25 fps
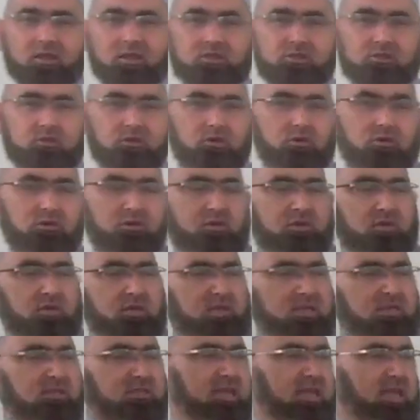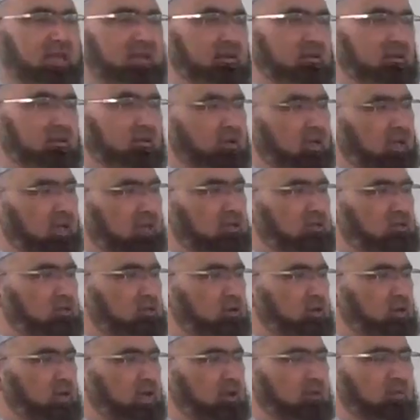So he said, okay,
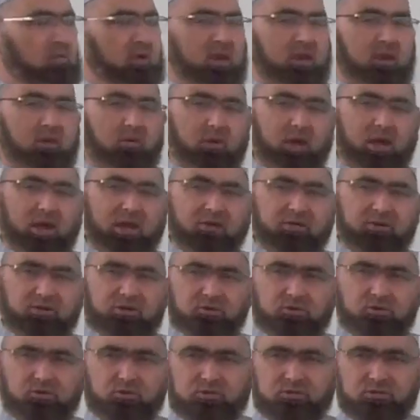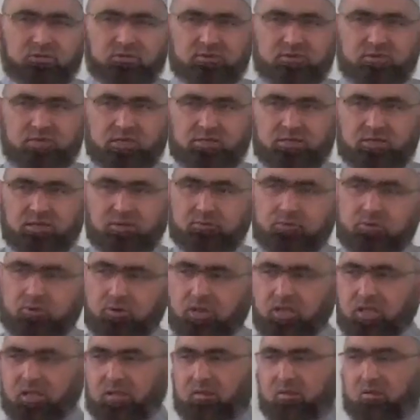so can we invite Rasul
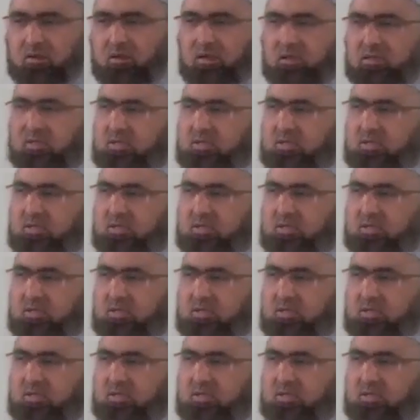today?